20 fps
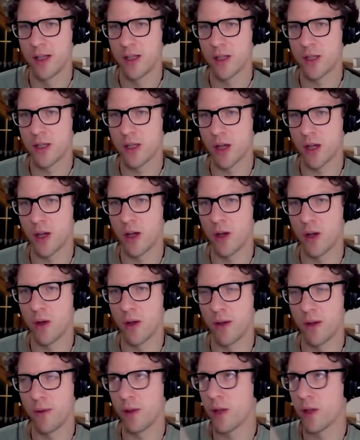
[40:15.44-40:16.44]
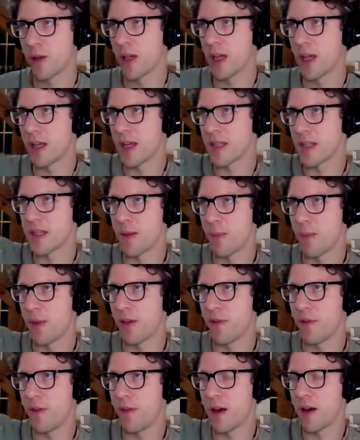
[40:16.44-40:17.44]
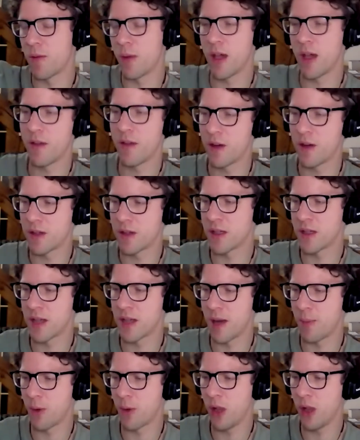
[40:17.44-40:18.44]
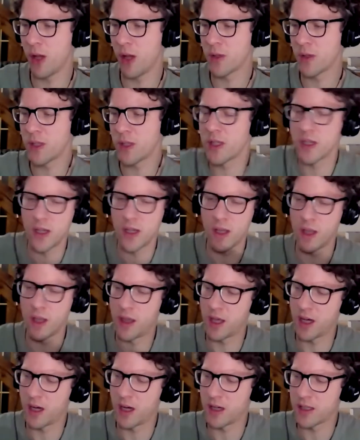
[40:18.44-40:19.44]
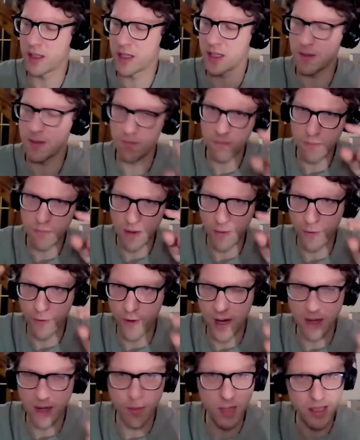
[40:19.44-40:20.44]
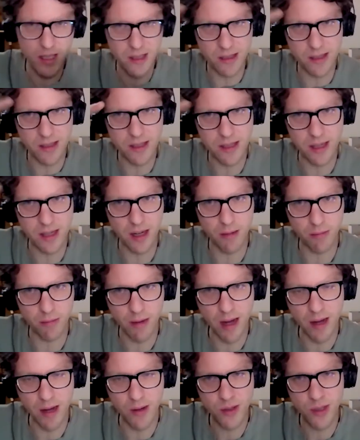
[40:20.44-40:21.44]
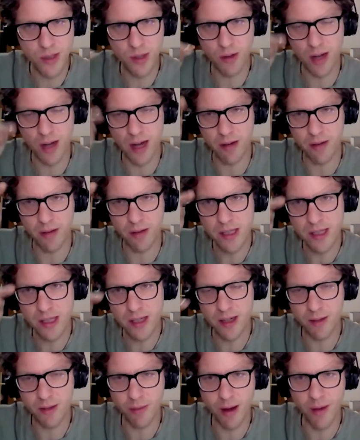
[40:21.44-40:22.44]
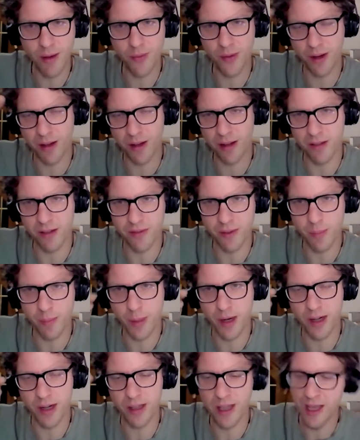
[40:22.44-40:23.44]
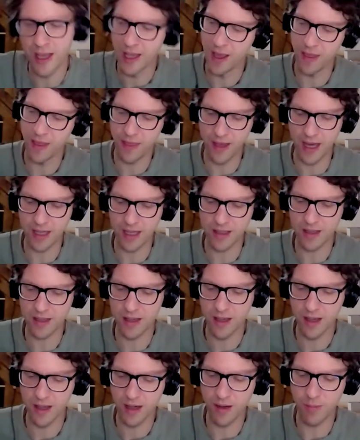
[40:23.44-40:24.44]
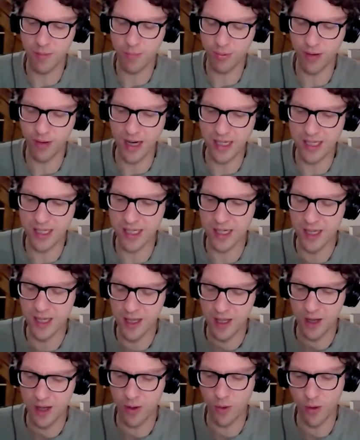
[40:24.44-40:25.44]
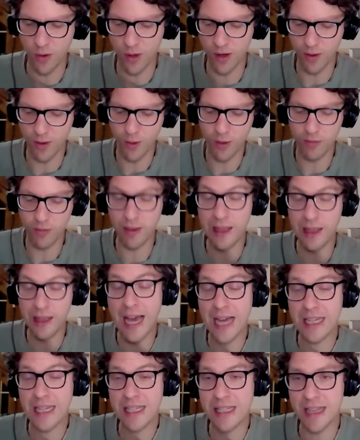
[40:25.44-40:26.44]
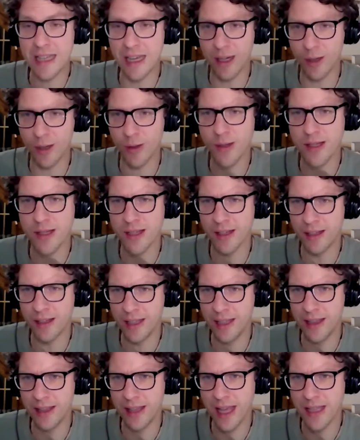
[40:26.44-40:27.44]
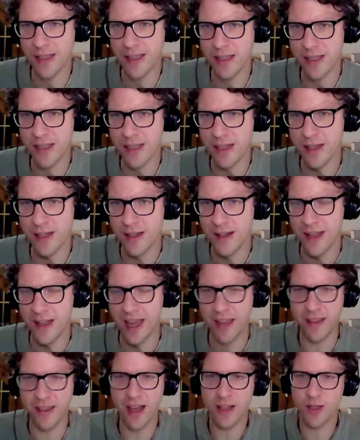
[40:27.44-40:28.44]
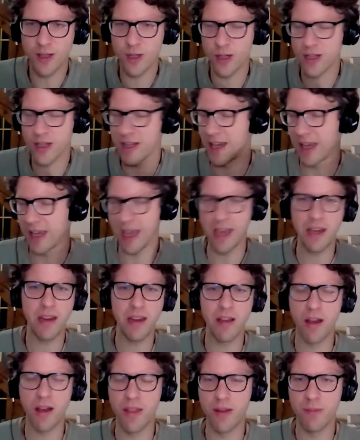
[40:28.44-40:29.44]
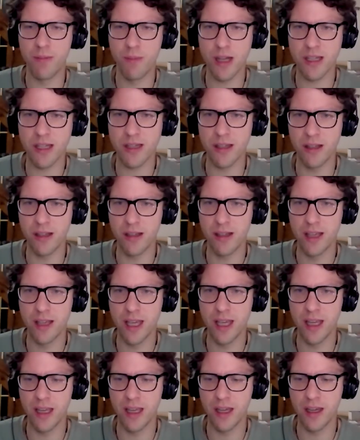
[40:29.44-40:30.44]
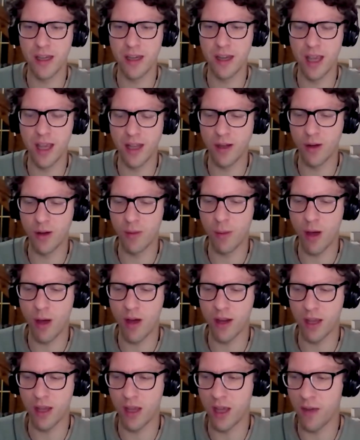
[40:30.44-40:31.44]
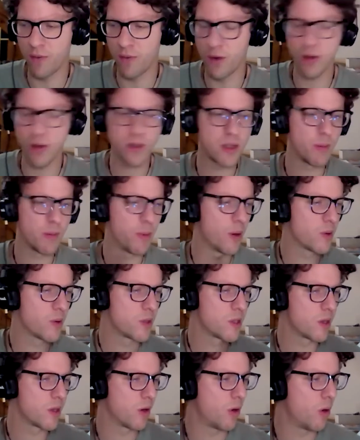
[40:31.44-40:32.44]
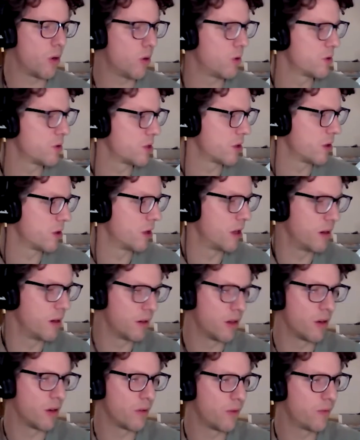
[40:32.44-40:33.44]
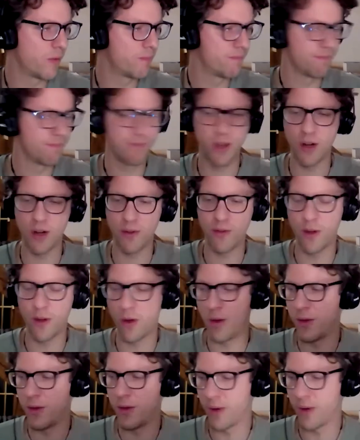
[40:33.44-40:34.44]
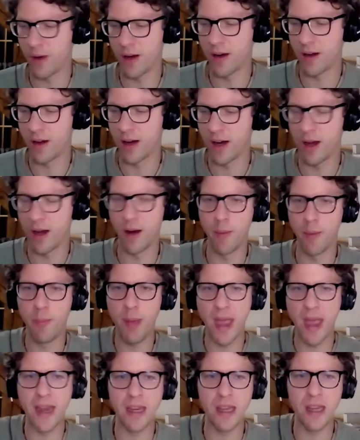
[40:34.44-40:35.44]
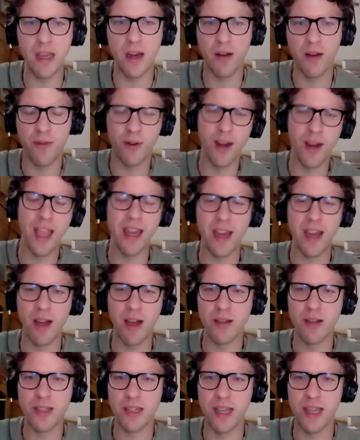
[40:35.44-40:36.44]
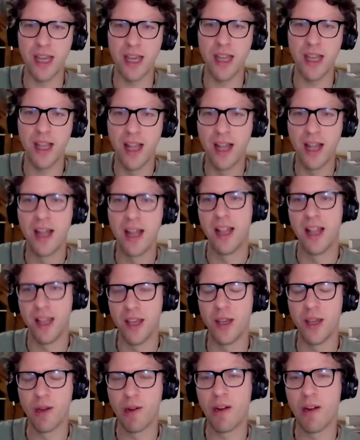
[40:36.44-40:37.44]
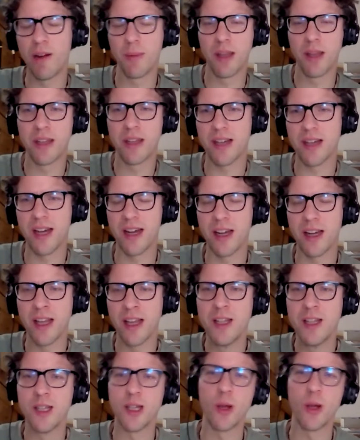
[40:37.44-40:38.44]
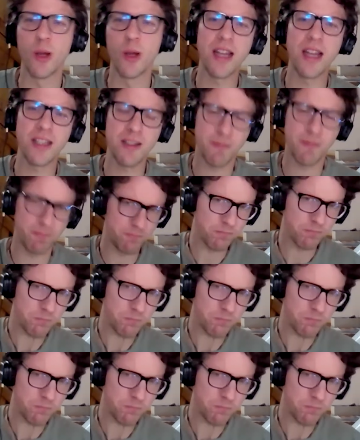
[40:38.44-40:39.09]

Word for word: So looking at something far away versus up close, there's fine muscles around your iris, around the colorful part, that compress or relax that crystalline lens. And that's just like any other muscle in your body. If you're supposed to hold your phone or pen here for 8 hours a day, your arm gets tired. So that's